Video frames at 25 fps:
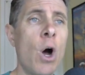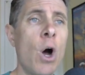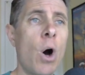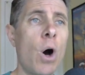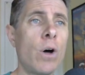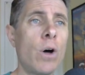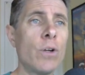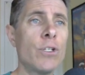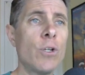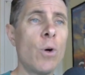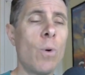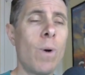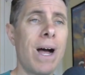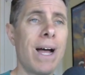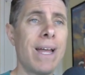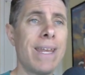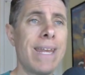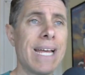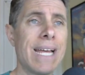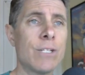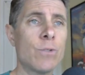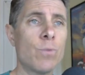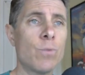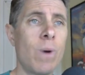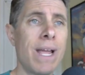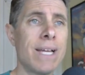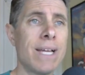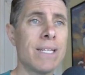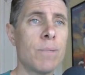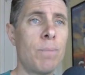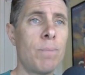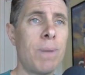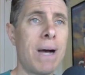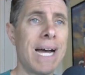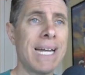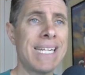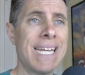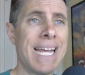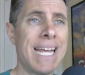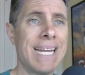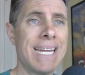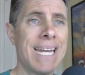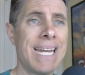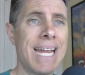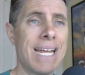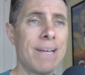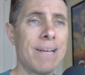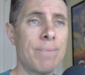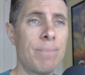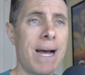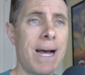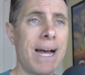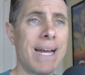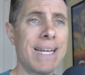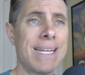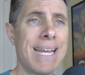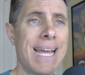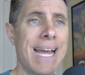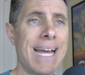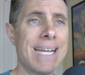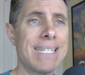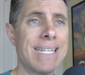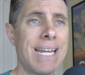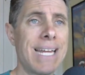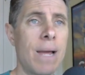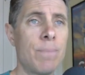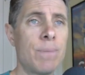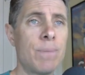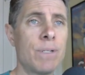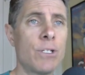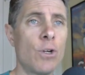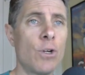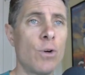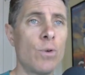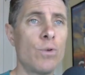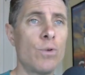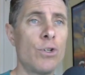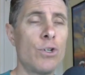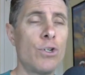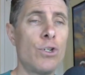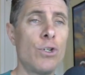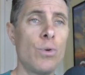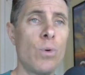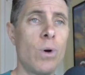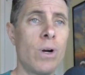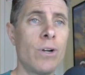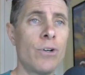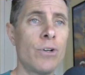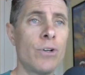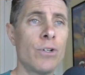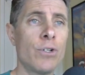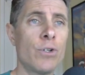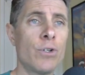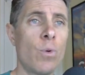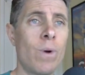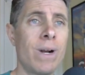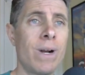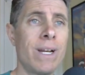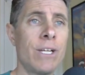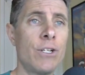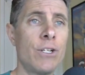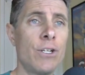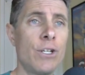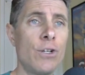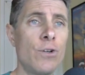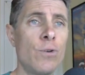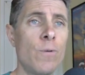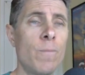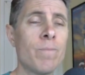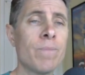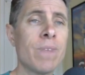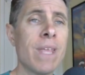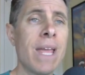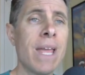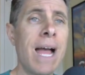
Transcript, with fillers: Also on SYS podcast, podcast, episode 222.